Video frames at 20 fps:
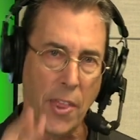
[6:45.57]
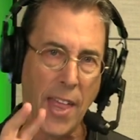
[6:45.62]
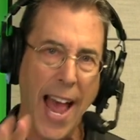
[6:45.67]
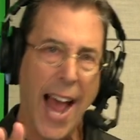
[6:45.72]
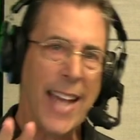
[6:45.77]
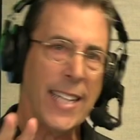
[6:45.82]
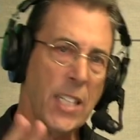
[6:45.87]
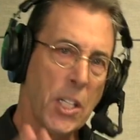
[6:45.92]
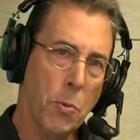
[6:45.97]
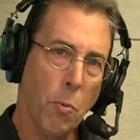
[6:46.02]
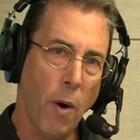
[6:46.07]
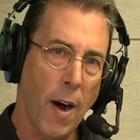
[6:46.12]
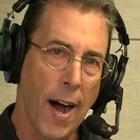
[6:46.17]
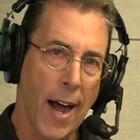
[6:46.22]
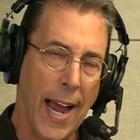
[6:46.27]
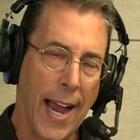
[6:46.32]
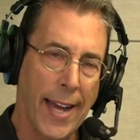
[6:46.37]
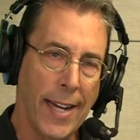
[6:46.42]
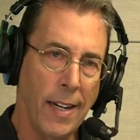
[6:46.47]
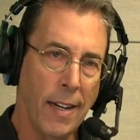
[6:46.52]
That's
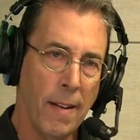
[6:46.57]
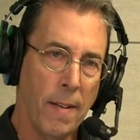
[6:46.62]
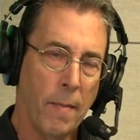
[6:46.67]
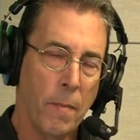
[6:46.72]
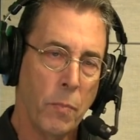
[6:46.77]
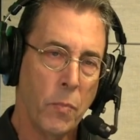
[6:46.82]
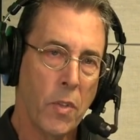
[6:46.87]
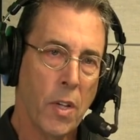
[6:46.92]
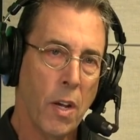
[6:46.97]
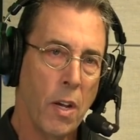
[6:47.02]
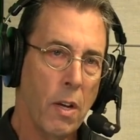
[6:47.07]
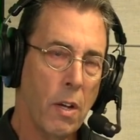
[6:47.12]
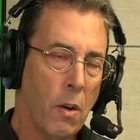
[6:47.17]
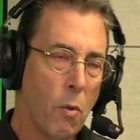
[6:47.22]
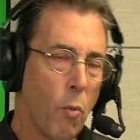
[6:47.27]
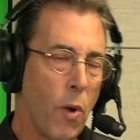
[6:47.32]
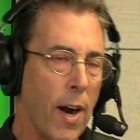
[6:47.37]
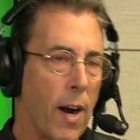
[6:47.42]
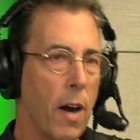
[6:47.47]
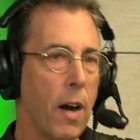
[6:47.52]
why
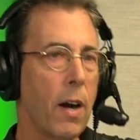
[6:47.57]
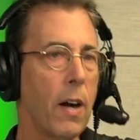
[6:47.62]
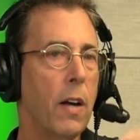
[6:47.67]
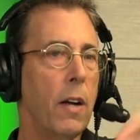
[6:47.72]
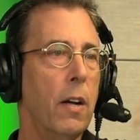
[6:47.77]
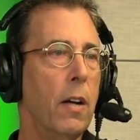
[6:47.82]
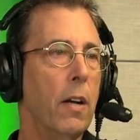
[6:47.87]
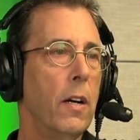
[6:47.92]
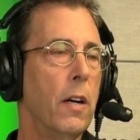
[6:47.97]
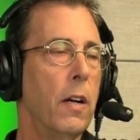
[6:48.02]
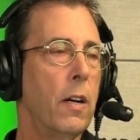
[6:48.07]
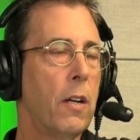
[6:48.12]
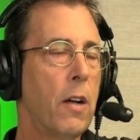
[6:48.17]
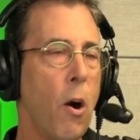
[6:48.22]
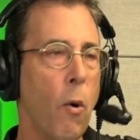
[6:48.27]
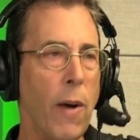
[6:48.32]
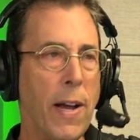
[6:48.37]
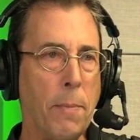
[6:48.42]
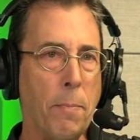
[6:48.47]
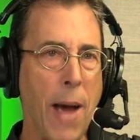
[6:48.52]
we're
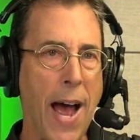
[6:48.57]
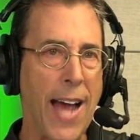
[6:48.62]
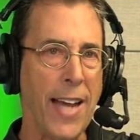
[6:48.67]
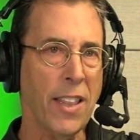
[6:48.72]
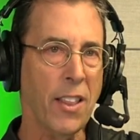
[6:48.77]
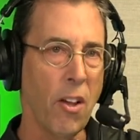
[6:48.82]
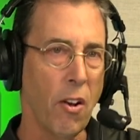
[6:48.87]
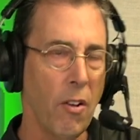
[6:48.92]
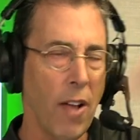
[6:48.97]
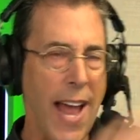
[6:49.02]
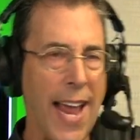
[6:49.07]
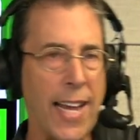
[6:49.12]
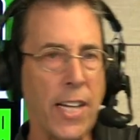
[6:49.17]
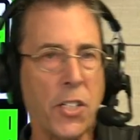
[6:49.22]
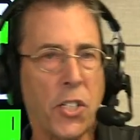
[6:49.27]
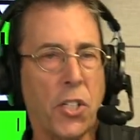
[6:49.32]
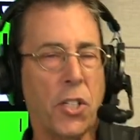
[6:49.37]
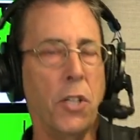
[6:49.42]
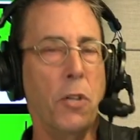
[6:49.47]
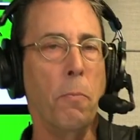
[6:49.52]
going back the
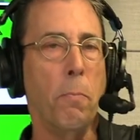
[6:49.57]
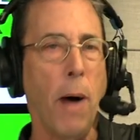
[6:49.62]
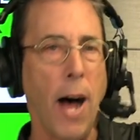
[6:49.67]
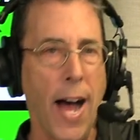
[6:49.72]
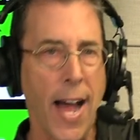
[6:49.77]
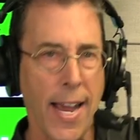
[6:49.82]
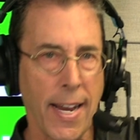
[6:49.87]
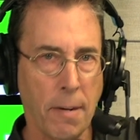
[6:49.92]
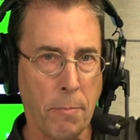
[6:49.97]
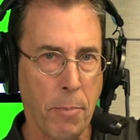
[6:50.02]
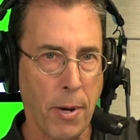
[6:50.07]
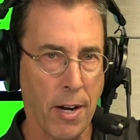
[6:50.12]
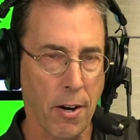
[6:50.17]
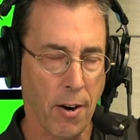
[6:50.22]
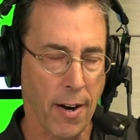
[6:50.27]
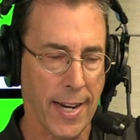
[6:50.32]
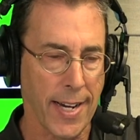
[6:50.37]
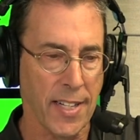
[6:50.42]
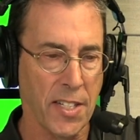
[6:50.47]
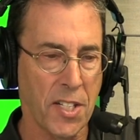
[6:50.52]
last two buying
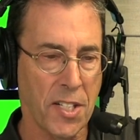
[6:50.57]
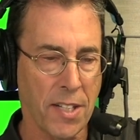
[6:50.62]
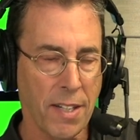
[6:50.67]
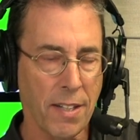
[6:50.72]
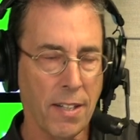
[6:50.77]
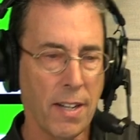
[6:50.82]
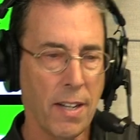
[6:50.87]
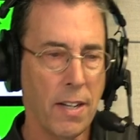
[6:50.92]
periods,